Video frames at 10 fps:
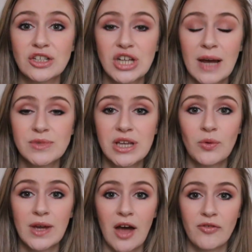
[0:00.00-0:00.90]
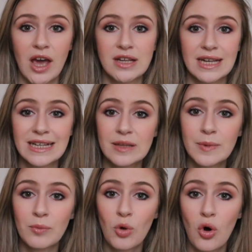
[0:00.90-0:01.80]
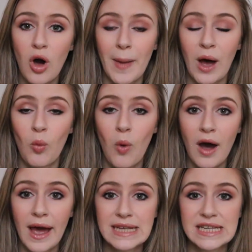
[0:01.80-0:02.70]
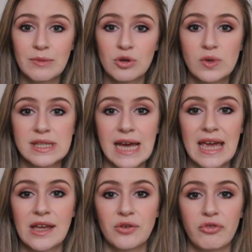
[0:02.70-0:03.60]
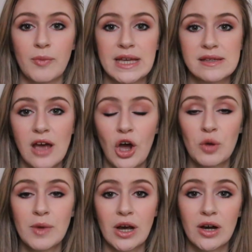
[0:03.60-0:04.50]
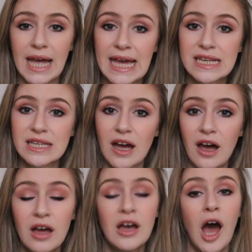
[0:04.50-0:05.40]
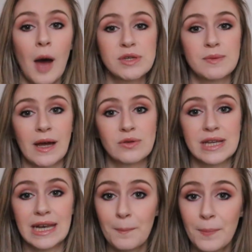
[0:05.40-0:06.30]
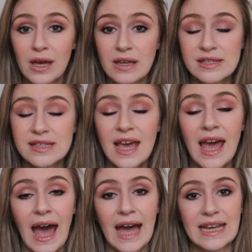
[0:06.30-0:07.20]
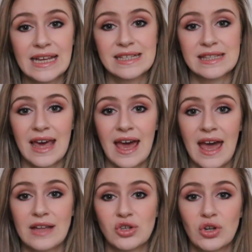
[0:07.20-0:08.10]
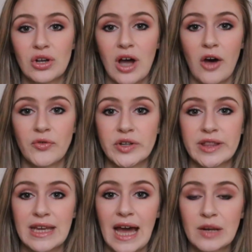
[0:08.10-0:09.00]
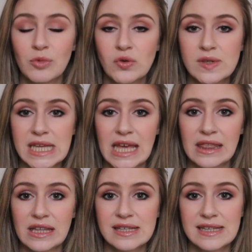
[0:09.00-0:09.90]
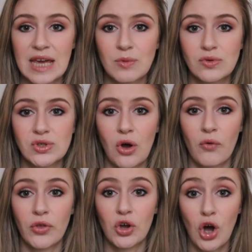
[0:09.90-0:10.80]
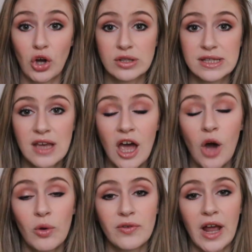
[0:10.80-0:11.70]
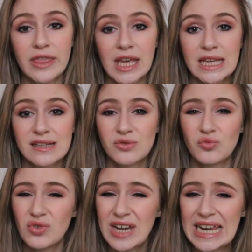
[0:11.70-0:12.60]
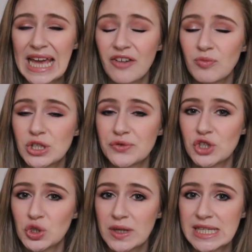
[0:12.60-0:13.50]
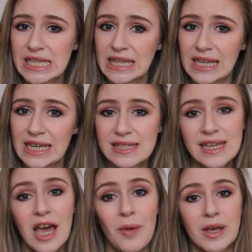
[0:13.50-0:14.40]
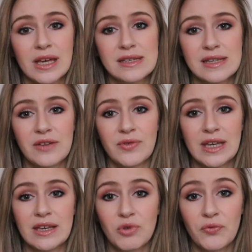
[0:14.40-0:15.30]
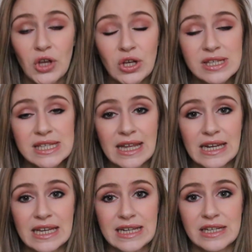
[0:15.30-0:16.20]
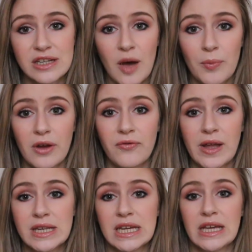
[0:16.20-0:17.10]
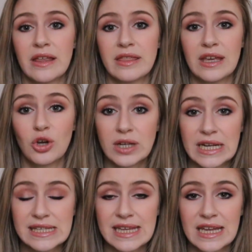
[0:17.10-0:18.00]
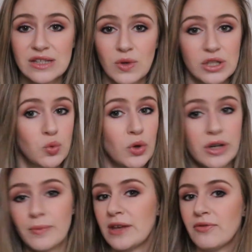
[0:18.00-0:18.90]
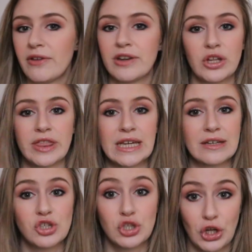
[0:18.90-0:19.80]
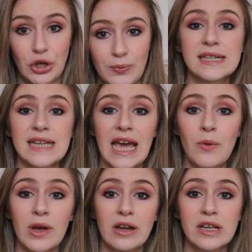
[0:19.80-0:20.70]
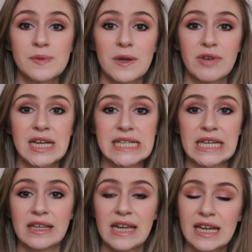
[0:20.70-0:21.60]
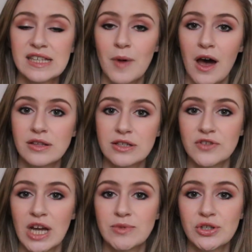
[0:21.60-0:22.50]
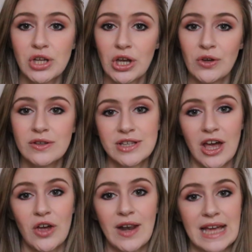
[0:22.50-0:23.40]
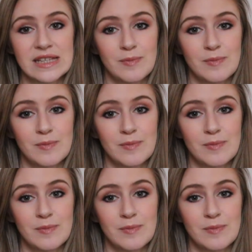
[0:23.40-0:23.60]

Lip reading: chapter we have learned a little bit more about why Demon was taken from his home in Arcadia up to Mount Olympus, and he's there to look after the animals in the stables of the gods. We've learned that he doesn't really have much of a choice in this, because if he refused then he'd end up offending the goddesses, which wouldn't be a very good thing to do. Today we're going to be reading the next part of chapter 2, so let's